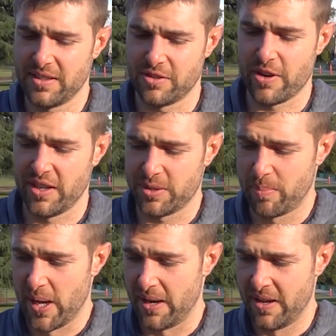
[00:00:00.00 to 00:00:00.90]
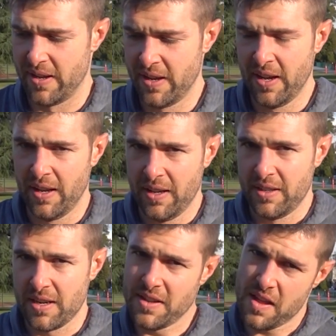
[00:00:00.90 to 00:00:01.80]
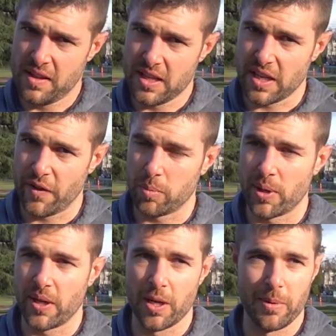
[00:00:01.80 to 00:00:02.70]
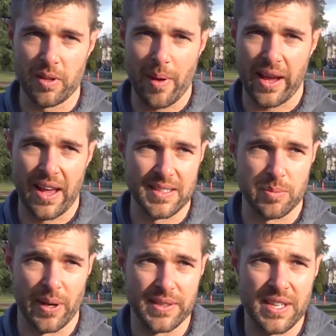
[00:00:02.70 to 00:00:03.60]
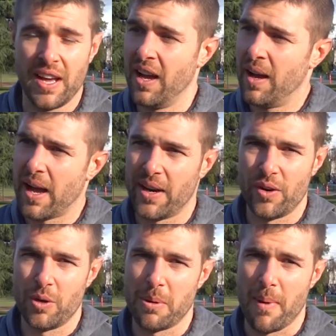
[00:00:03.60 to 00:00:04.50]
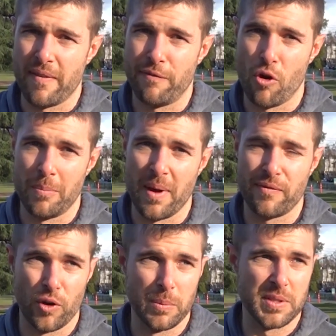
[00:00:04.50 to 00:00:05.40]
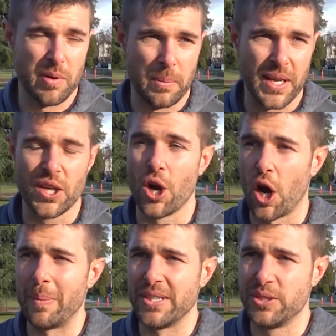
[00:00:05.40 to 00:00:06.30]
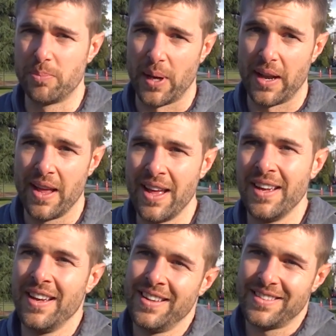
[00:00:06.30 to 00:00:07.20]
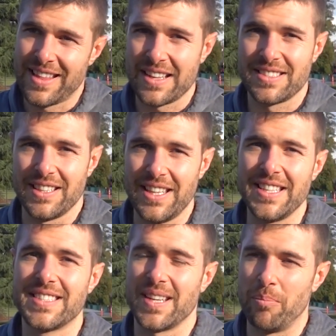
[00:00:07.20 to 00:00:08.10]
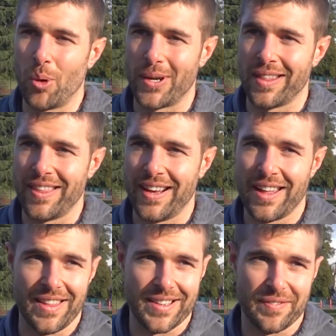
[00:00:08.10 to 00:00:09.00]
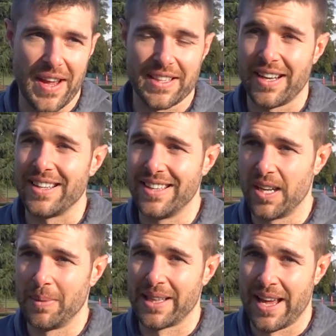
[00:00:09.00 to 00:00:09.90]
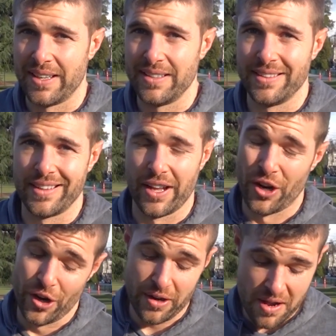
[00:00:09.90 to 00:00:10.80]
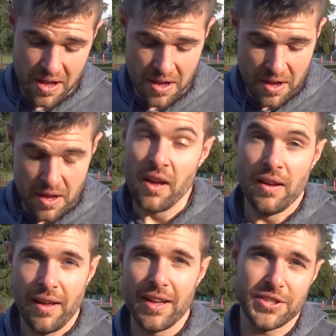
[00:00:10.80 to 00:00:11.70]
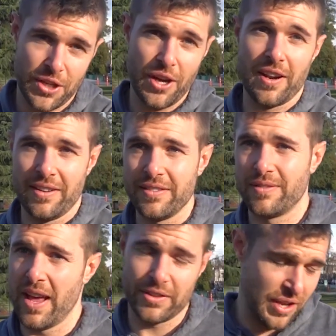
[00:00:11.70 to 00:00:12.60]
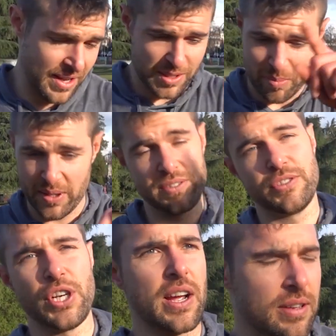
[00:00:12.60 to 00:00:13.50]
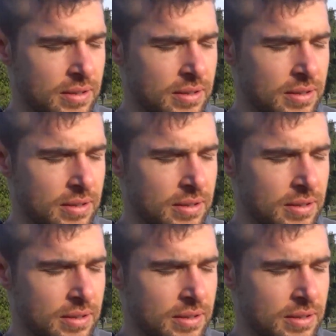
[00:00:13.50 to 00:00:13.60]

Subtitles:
It's strange, but nonetheless, I feel pretty good about the back handsprings. I don't know about my form. My form was probably garbage, but that's the least important thing, I think. The fact that I did them and landed and didn't get hurt, that's a good. Handsprings, check.